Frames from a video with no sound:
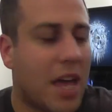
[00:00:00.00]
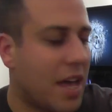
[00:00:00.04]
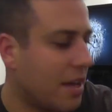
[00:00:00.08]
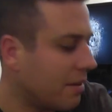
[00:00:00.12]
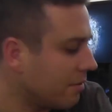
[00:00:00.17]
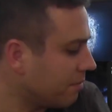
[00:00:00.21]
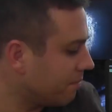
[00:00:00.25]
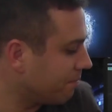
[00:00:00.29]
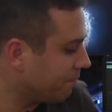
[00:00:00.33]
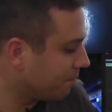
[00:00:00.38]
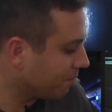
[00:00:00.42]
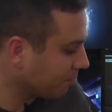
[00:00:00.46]

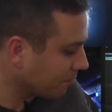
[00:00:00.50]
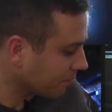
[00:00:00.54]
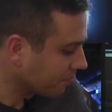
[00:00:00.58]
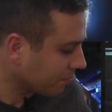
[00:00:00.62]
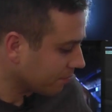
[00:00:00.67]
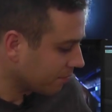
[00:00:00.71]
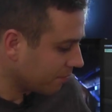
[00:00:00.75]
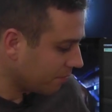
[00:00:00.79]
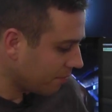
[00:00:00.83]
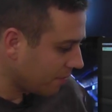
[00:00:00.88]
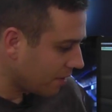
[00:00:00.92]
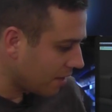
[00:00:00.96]
there.
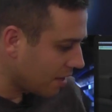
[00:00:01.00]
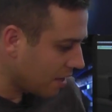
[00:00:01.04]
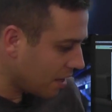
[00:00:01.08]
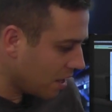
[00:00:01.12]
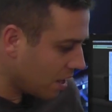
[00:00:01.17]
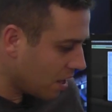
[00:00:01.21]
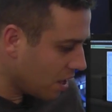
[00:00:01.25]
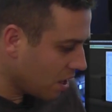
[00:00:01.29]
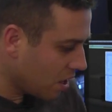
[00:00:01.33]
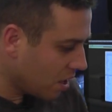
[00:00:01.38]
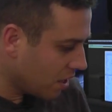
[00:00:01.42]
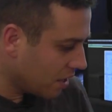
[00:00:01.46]

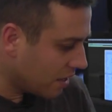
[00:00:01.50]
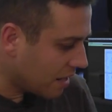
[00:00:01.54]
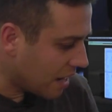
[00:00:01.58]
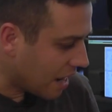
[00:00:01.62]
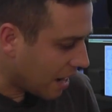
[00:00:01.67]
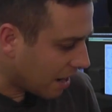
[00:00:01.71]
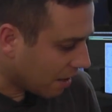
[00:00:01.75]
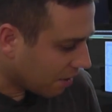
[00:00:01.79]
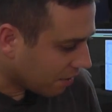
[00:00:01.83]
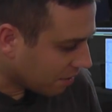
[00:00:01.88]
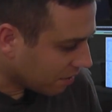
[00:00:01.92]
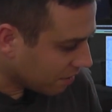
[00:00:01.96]

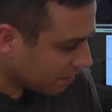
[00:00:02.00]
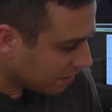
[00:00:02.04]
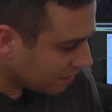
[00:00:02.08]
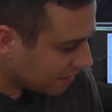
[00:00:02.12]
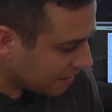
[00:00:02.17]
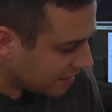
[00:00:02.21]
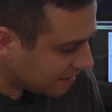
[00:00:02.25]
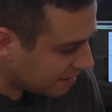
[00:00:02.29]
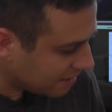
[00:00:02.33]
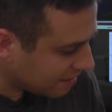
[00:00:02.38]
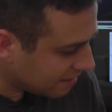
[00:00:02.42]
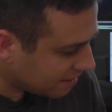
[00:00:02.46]
Now,
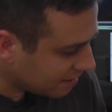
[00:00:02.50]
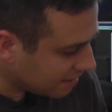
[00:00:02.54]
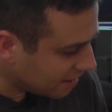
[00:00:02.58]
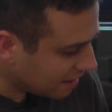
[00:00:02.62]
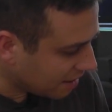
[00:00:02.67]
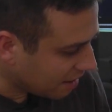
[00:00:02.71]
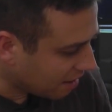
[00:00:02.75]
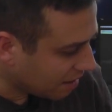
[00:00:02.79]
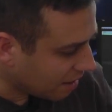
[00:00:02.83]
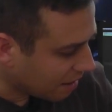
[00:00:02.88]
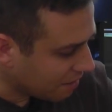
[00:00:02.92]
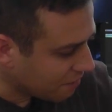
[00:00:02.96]
this is the,
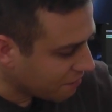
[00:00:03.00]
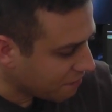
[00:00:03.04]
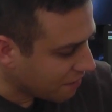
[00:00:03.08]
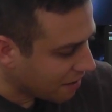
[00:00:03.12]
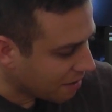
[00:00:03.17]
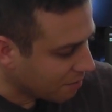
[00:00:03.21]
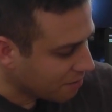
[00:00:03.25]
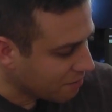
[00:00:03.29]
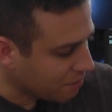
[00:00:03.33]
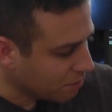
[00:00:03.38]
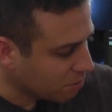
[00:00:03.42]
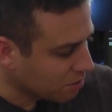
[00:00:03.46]
in
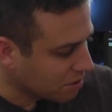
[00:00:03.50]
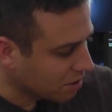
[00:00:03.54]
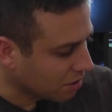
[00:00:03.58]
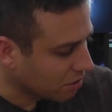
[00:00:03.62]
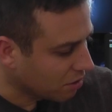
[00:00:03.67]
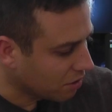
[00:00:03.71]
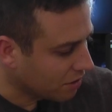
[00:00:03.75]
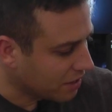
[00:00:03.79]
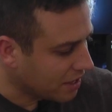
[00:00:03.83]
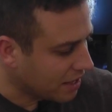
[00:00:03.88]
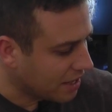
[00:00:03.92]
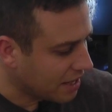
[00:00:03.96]
fact, we've also
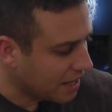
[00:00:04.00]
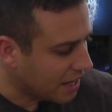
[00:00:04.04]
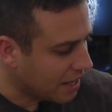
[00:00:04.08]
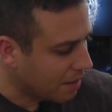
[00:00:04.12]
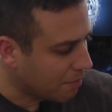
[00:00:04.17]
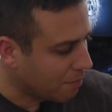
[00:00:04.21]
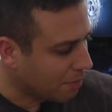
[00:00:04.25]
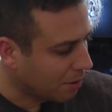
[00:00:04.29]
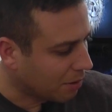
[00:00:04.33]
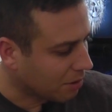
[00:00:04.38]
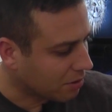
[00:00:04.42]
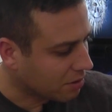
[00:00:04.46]
got the
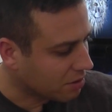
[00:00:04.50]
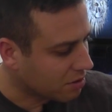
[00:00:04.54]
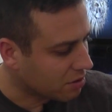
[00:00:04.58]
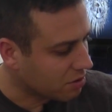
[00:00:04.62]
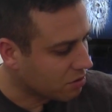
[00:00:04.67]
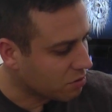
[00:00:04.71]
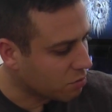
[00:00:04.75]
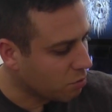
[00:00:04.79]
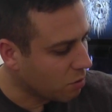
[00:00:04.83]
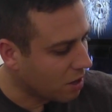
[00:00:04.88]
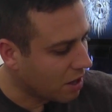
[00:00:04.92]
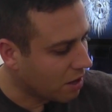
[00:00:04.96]
Earpods
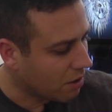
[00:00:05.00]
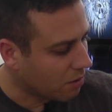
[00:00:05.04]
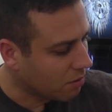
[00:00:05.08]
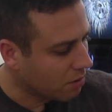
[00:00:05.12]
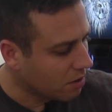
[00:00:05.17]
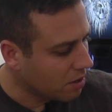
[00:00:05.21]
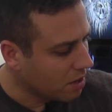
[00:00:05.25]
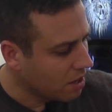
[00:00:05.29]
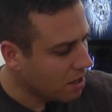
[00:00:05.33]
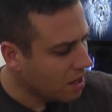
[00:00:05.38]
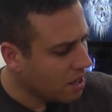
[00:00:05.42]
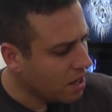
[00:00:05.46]
as
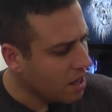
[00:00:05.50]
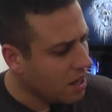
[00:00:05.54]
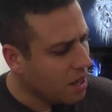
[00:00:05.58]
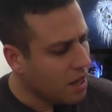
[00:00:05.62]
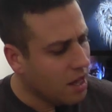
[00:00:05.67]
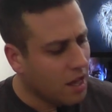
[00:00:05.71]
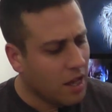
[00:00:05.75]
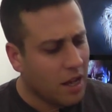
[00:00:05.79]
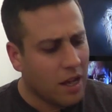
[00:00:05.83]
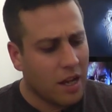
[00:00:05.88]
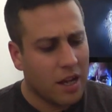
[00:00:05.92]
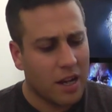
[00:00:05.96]
well.
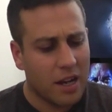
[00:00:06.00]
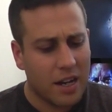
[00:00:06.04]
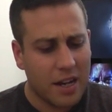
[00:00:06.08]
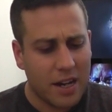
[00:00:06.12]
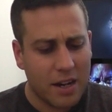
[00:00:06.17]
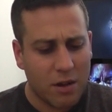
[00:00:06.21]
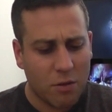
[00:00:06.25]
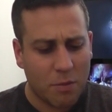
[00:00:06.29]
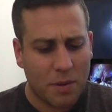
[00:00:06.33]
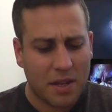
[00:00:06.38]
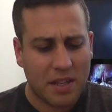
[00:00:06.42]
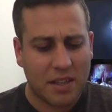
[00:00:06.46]
A
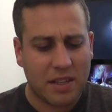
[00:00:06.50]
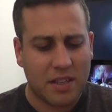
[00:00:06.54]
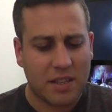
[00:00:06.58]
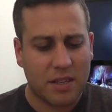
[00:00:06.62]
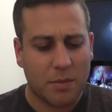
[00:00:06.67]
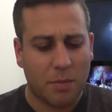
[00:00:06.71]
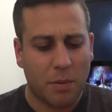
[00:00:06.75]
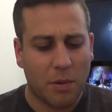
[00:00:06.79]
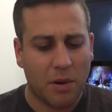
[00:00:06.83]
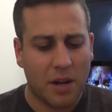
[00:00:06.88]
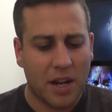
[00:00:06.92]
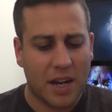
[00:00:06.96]
little bit
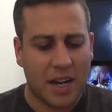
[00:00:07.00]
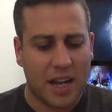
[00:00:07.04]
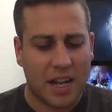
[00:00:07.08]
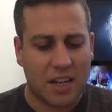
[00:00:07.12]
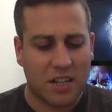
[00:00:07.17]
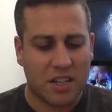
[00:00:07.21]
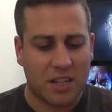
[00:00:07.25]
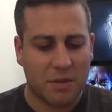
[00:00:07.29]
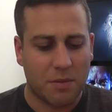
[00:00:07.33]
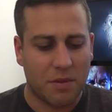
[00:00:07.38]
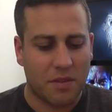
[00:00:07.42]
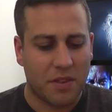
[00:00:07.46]
disappointing
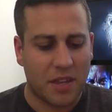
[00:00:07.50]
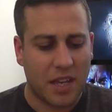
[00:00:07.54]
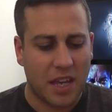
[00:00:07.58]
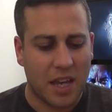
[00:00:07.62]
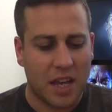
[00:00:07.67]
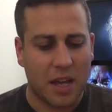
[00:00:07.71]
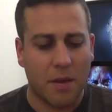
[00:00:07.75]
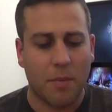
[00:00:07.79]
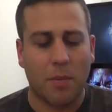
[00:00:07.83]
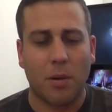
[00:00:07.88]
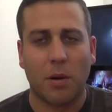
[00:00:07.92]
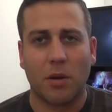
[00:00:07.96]
actually with the
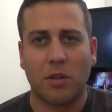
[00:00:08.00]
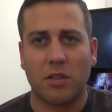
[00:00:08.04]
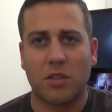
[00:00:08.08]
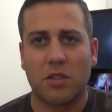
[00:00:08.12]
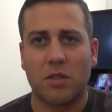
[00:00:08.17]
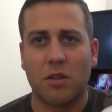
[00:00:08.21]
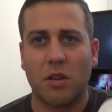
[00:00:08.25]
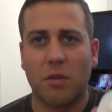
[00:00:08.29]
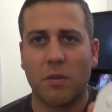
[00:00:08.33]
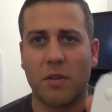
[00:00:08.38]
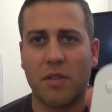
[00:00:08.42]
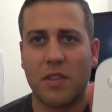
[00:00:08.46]

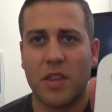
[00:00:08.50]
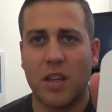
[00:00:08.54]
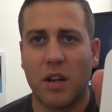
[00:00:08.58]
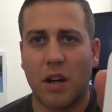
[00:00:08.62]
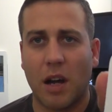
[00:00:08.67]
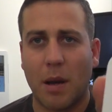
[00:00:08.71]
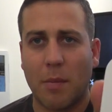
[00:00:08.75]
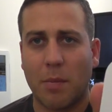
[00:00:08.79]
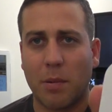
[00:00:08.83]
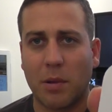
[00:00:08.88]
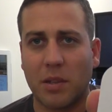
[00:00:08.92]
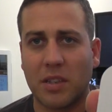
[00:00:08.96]
Earpods, with the
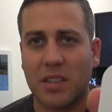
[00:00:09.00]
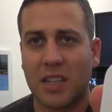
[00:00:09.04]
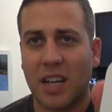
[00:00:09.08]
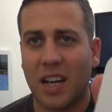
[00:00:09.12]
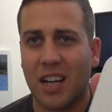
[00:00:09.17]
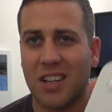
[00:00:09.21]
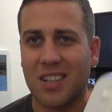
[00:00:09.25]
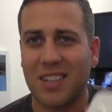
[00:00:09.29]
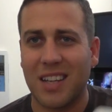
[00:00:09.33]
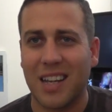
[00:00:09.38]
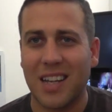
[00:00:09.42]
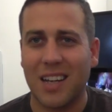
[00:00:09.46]
iPod
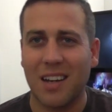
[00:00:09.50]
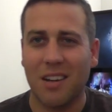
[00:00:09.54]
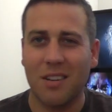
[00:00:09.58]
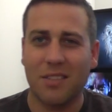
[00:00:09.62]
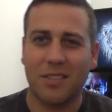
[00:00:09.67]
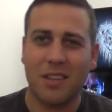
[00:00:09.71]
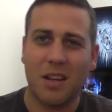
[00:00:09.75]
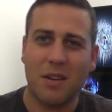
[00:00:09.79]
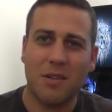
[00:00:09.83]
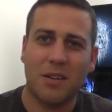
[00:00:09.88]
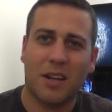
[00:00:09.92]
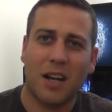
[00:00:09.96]
Touch. They
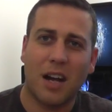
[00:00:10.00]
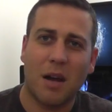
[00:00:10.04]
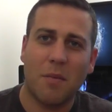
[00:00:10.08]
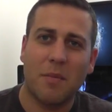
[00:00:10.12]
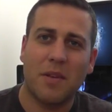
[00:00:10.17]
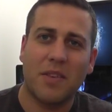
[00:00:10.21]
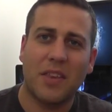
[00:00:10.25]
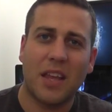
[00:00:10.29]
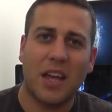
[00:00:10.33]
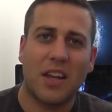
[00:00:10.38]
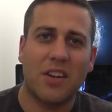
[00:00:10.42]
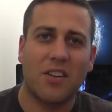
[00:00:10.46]
don't
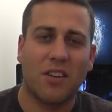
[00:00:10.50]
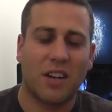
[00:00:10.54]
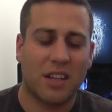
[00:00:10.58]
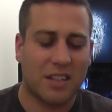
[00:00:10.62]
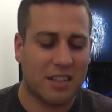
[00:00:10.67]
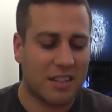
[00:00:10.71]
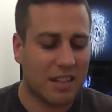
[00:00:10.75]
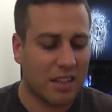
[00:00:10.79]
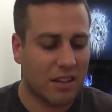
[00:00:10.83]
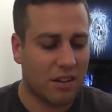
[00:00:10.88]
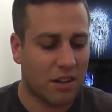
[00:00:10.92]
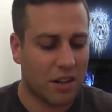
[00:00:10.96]
come in that
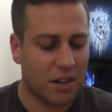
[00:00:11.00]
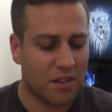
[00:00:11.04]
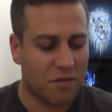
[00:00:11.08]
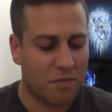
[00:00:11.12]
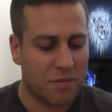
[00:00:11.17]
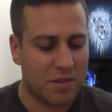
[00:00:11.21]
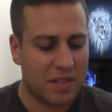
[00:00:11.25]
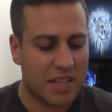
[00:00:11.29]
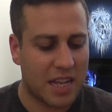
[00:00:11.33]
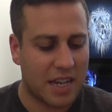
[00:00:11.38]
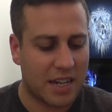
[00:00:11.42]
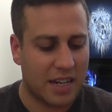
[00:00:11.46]
nicely kind of
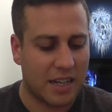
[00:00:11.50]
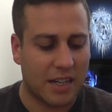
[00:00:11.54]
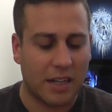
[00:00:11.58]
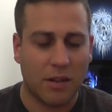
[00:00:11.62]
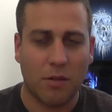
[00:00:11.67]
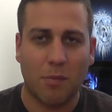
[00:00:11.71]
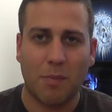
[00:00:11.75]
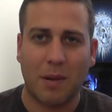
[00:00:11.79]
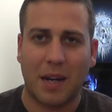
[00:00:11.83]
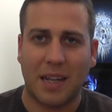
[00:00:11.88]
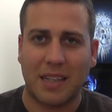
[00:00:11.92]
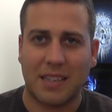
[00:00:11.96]
presented
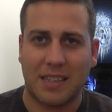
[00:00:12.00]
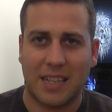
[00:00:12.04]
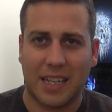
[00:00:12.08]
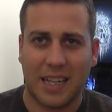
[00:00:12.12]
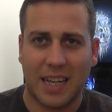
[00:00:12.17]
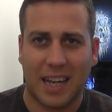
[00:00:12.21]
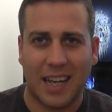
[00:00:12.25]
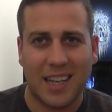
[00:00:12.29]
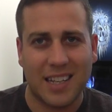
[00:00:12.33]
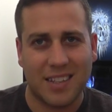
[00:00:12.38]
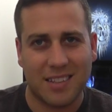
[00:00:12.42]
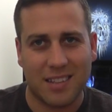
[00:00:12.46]
little plastic
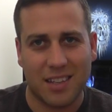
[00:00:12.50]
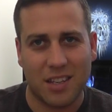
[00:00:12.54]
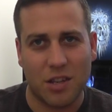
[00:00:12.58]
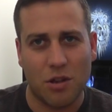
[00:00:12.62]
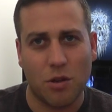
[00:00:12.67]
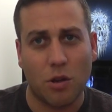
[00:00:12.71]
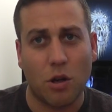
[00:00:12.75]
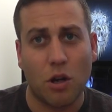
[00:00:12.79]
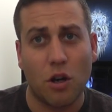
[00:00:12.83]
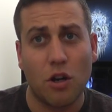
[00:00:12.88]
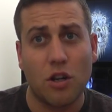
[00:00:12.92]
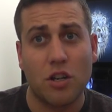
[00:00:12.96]
case that
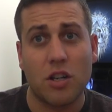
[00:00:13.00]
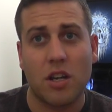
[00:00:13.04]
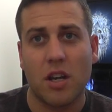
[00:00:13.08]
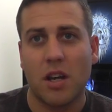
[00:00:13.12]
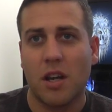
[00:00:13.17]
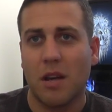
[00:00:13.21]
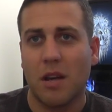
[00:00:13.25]
you could